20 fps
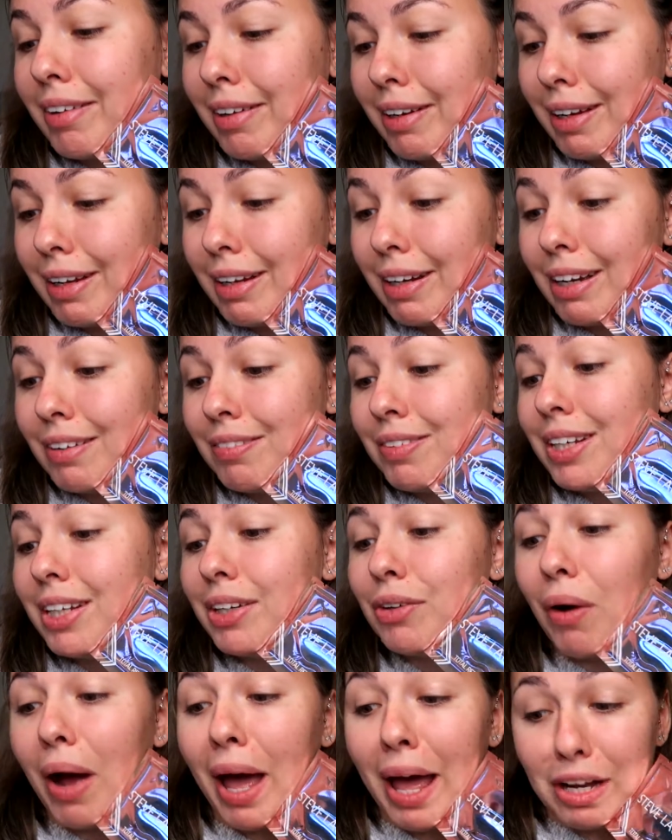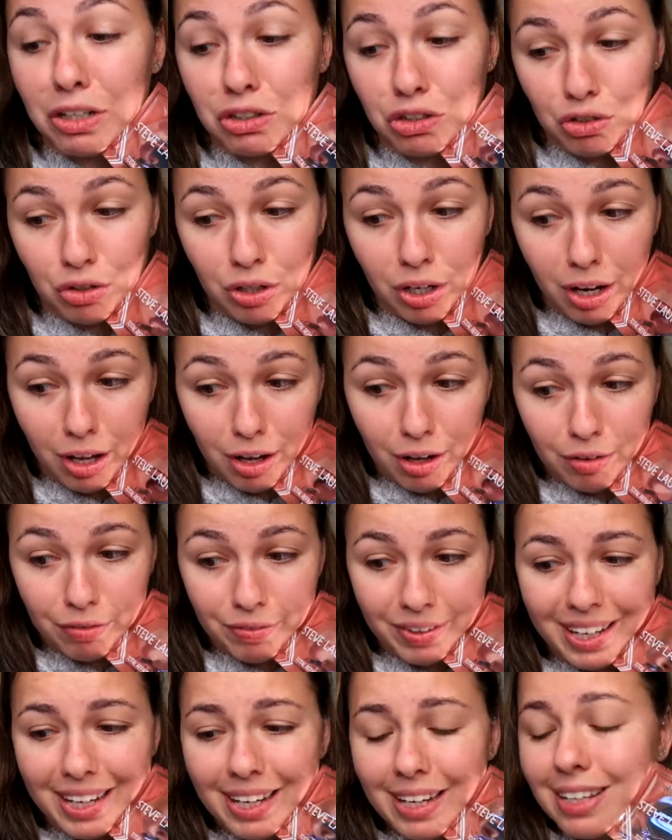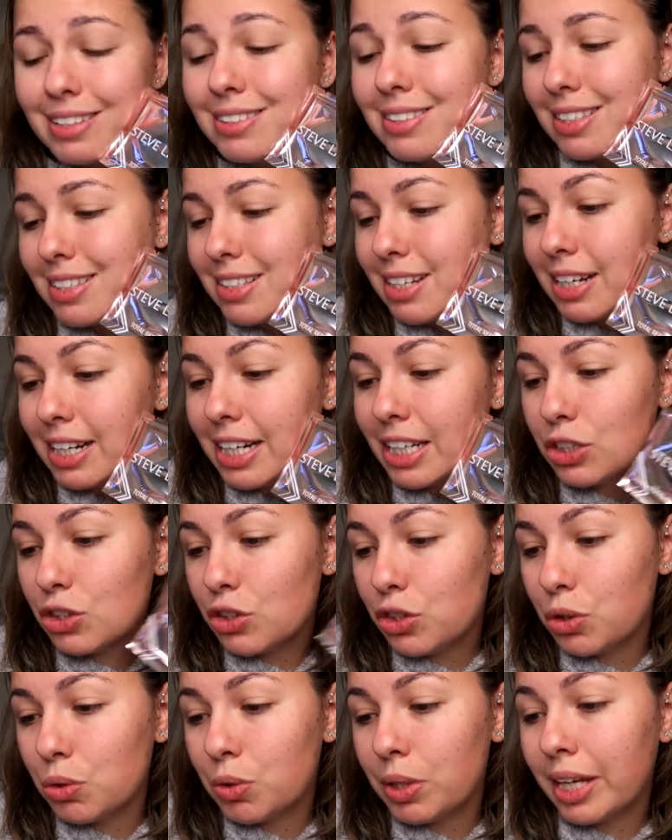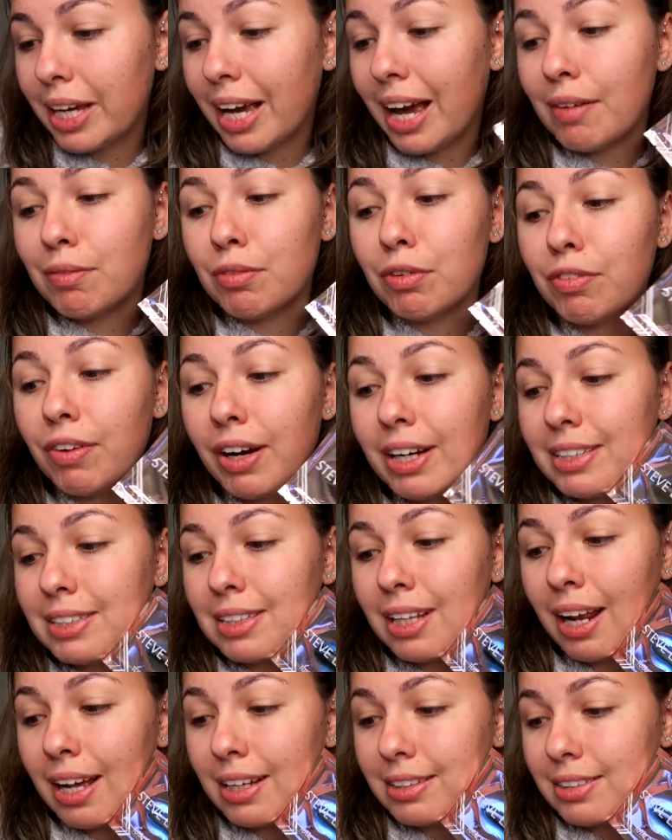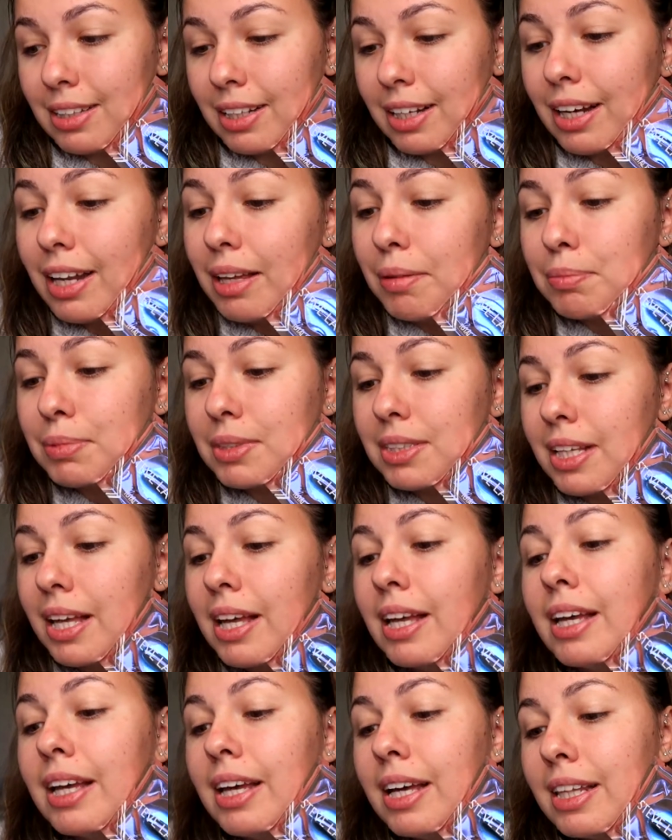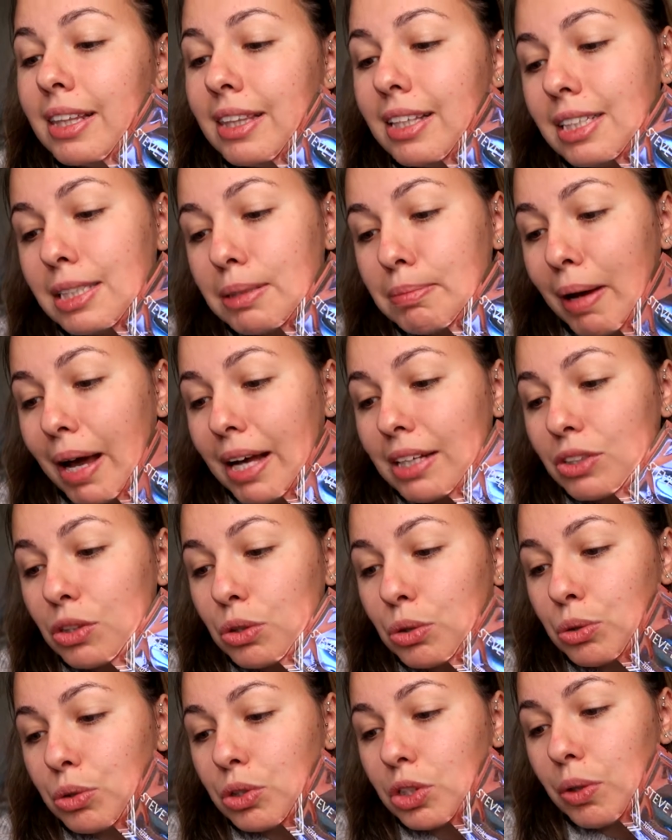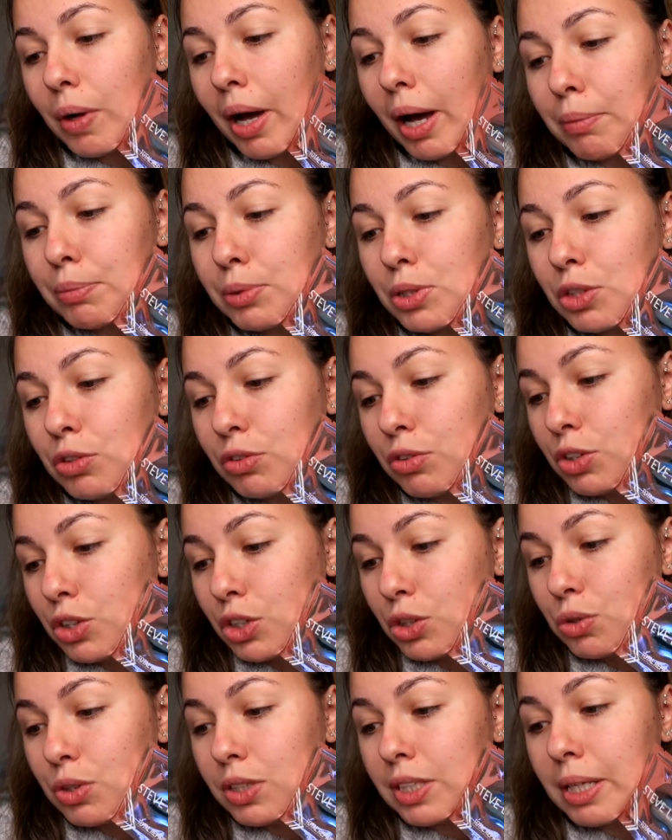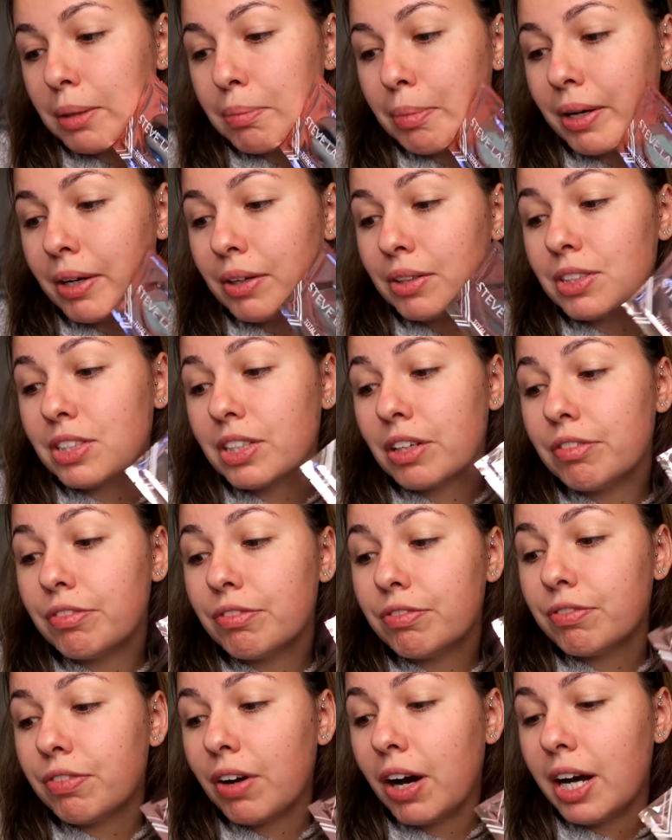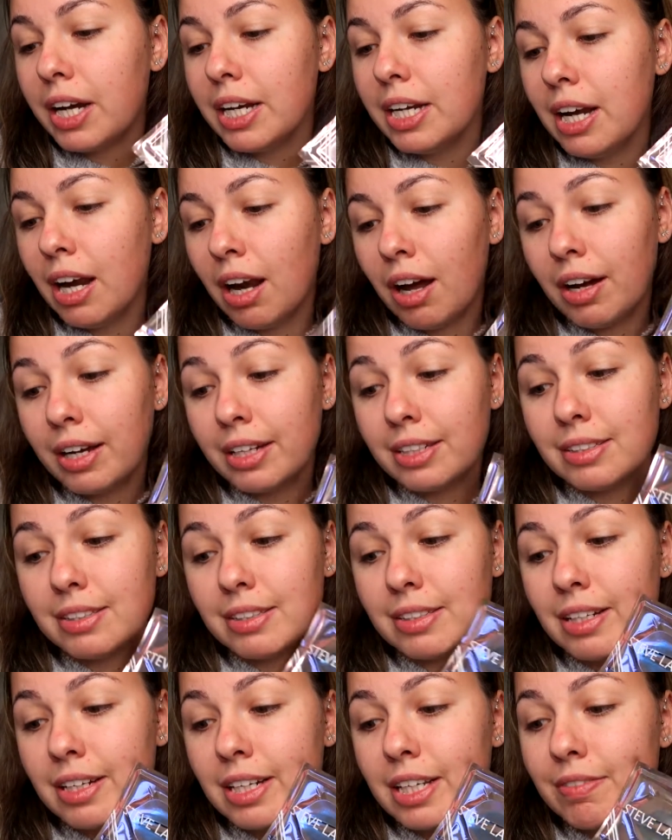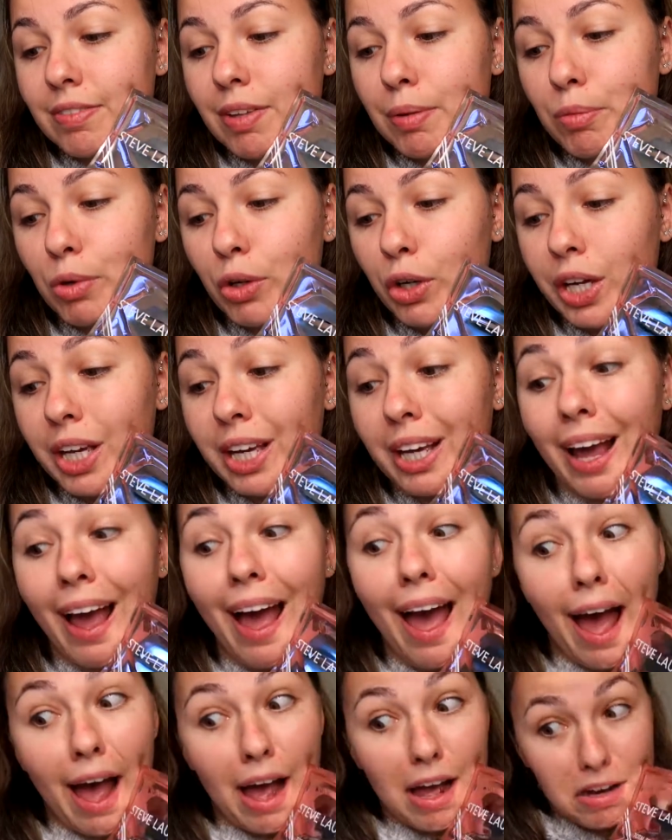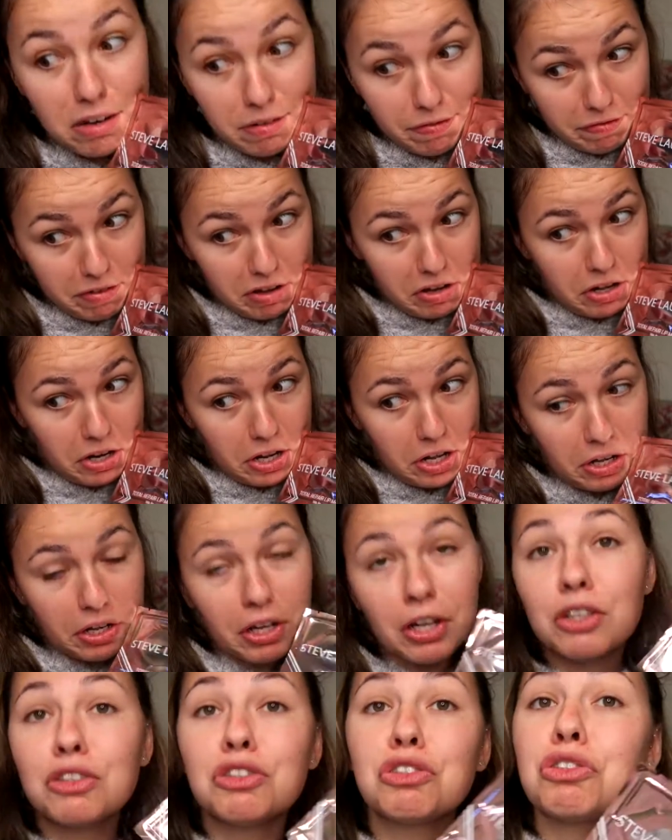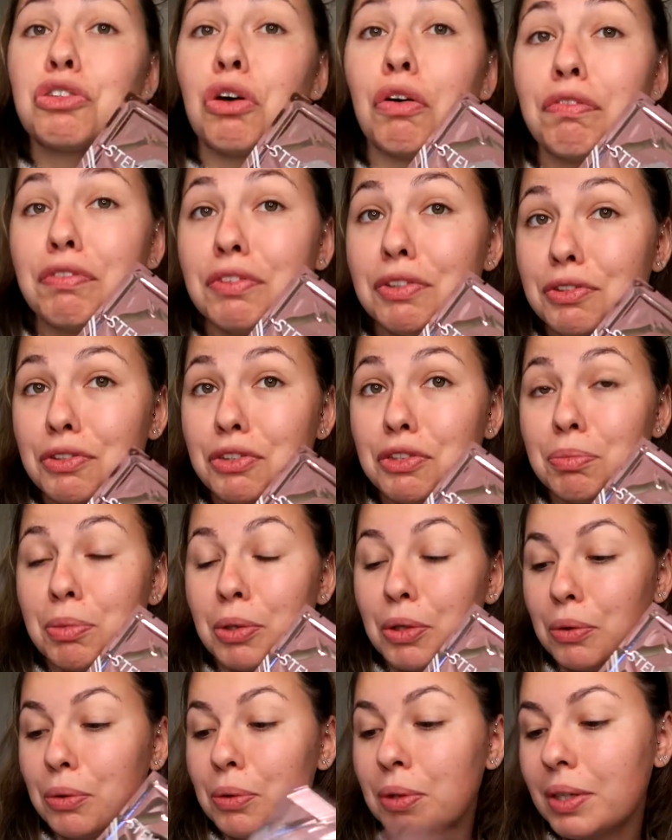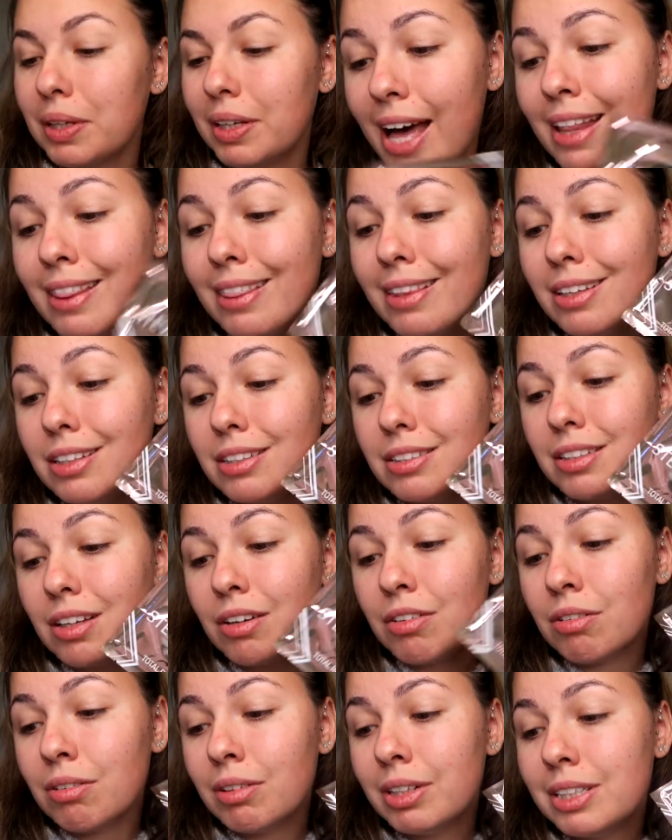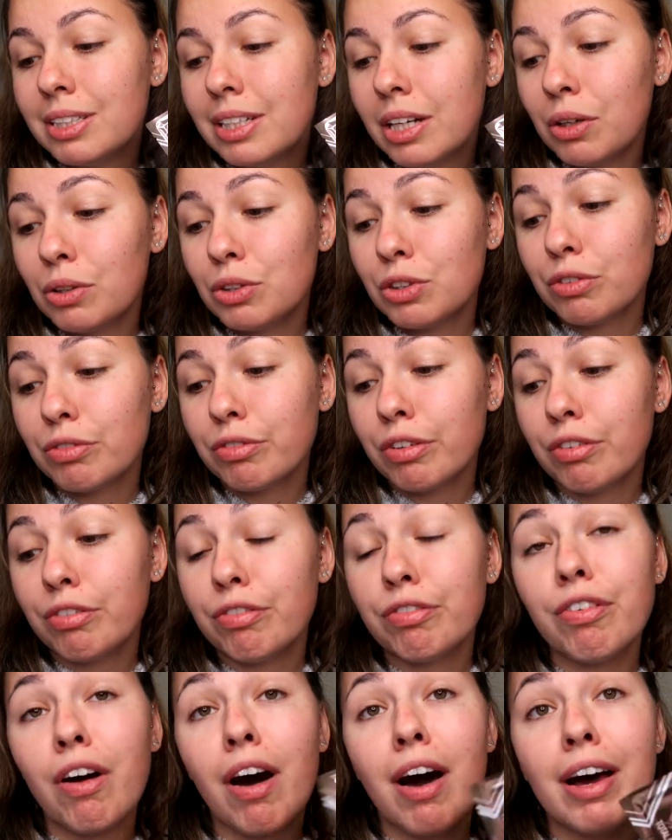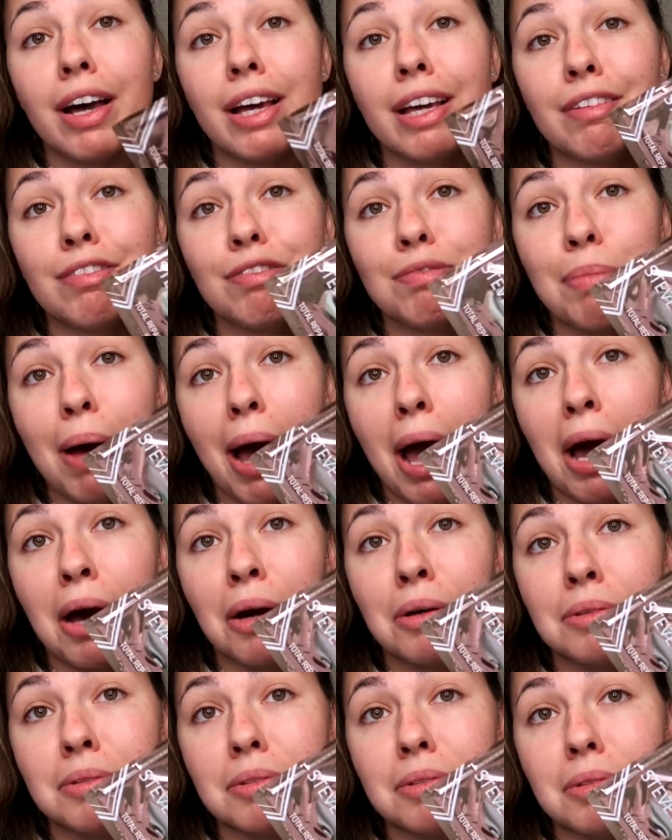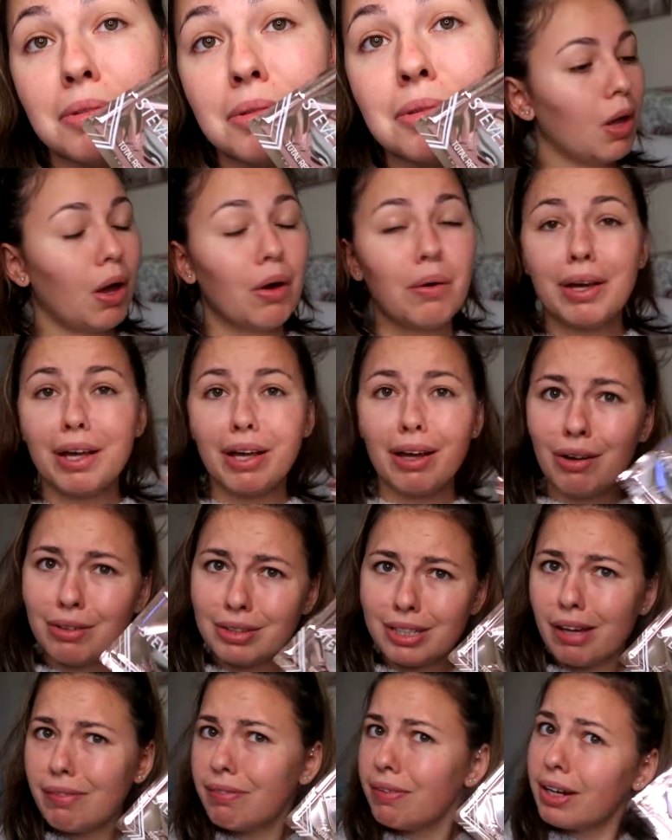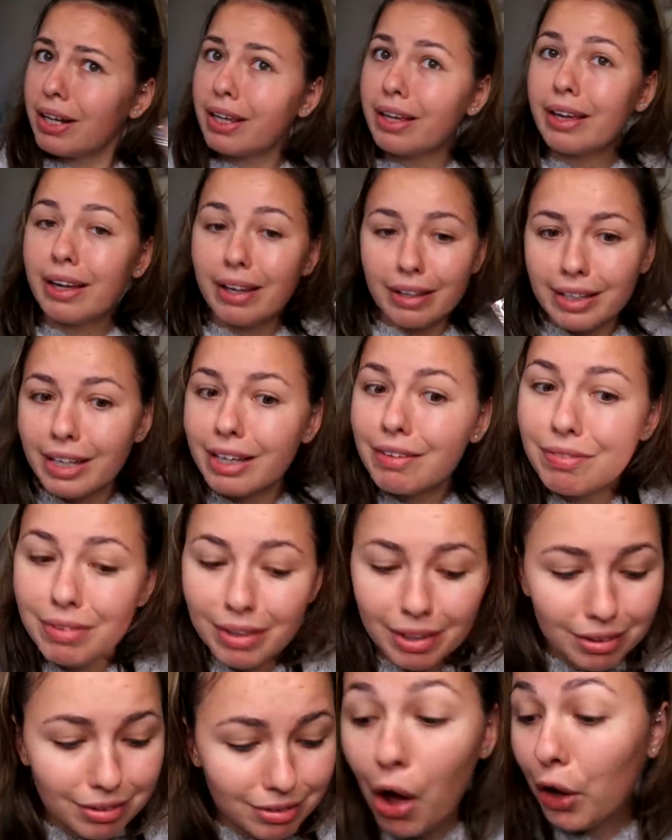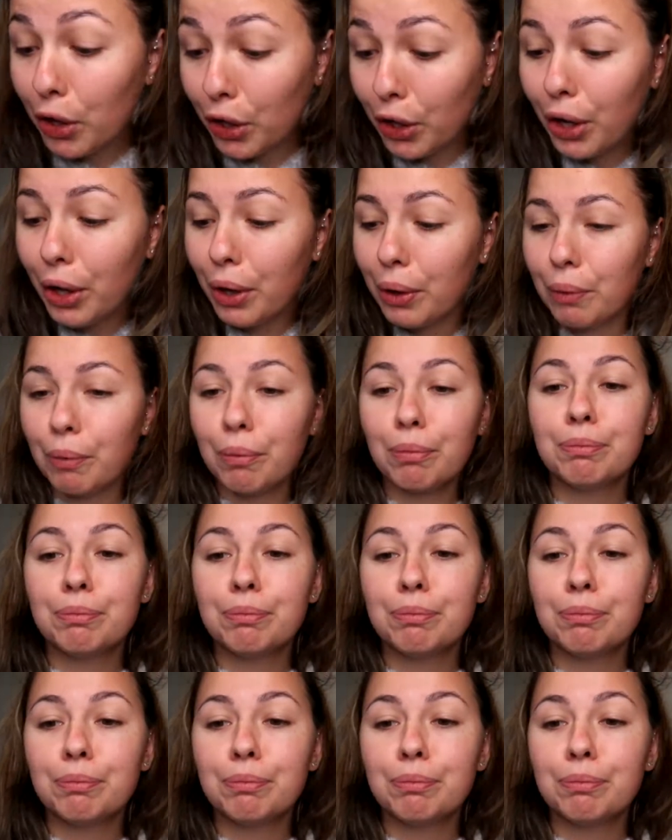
in need of a little extra love. Instantly soothing and revitalizing lips, this mask also helps to reduce the appearance of fine lines to leave them looking and feeling soft and smooth. And this retails for £5. Okay, I'll definitely give this a go.